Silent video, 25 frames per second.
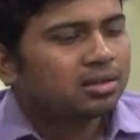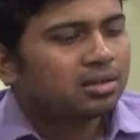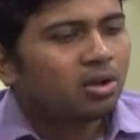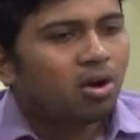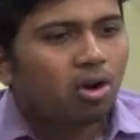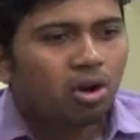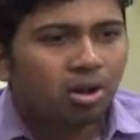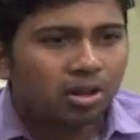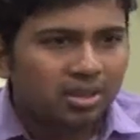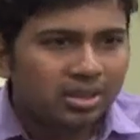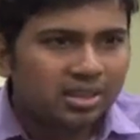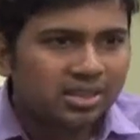
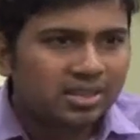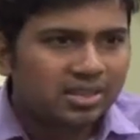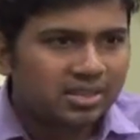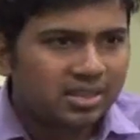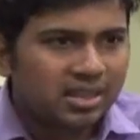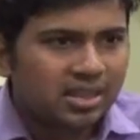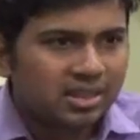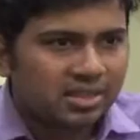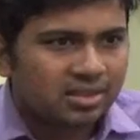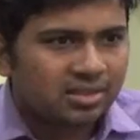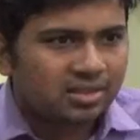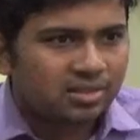all these
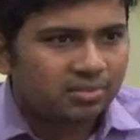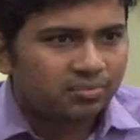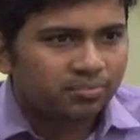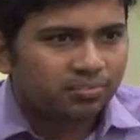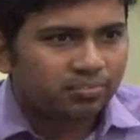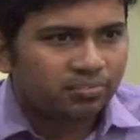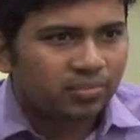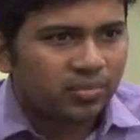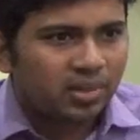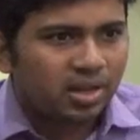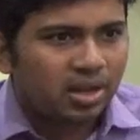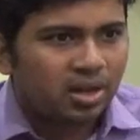things
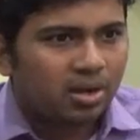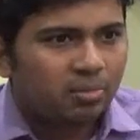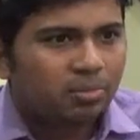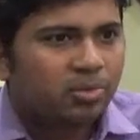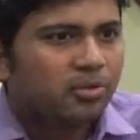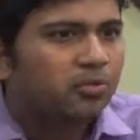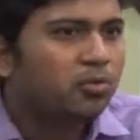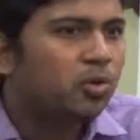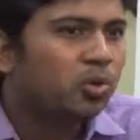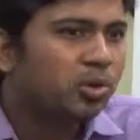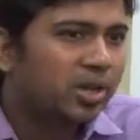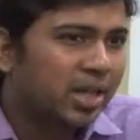
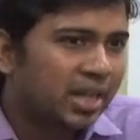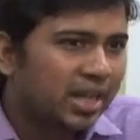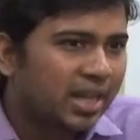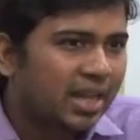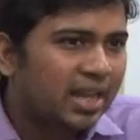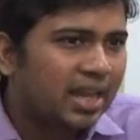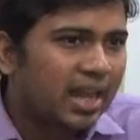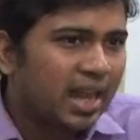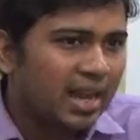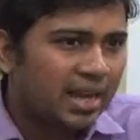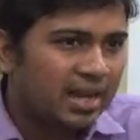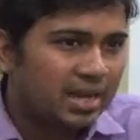before
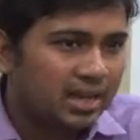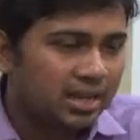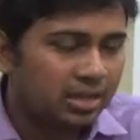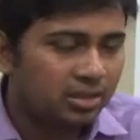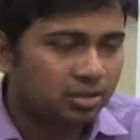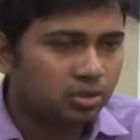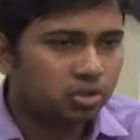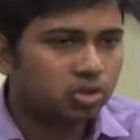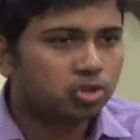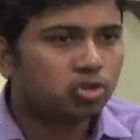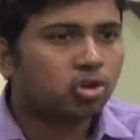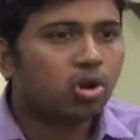taking
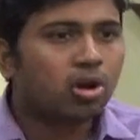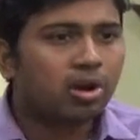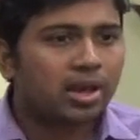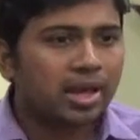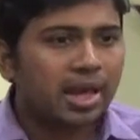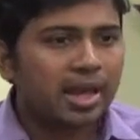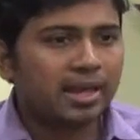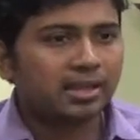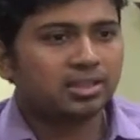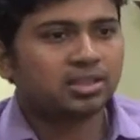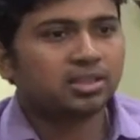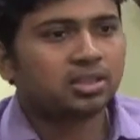any strong
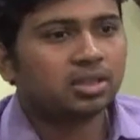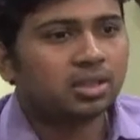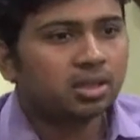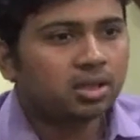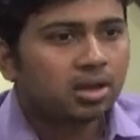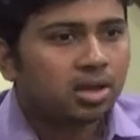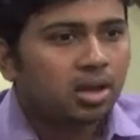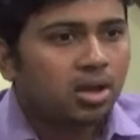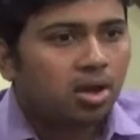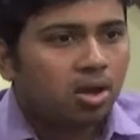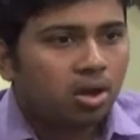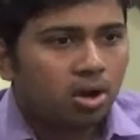action
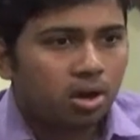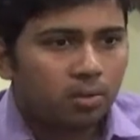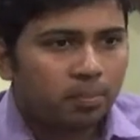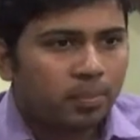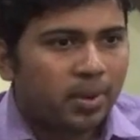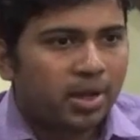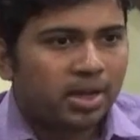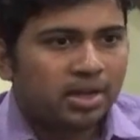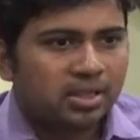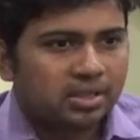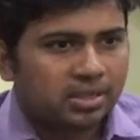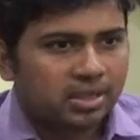on
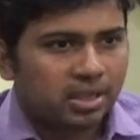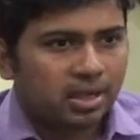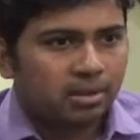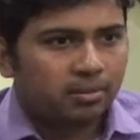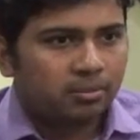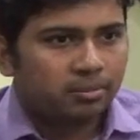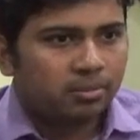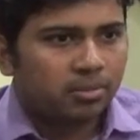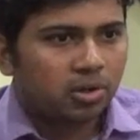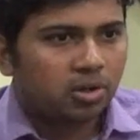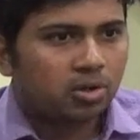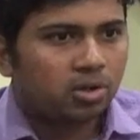Pakistan.
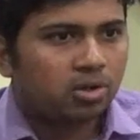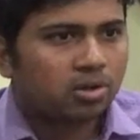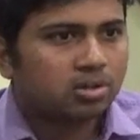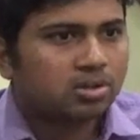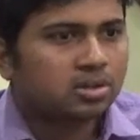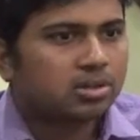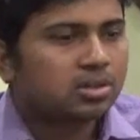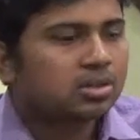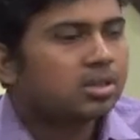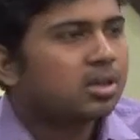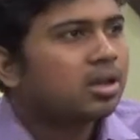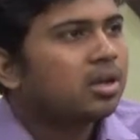
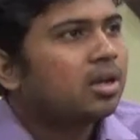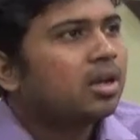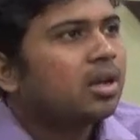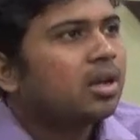Because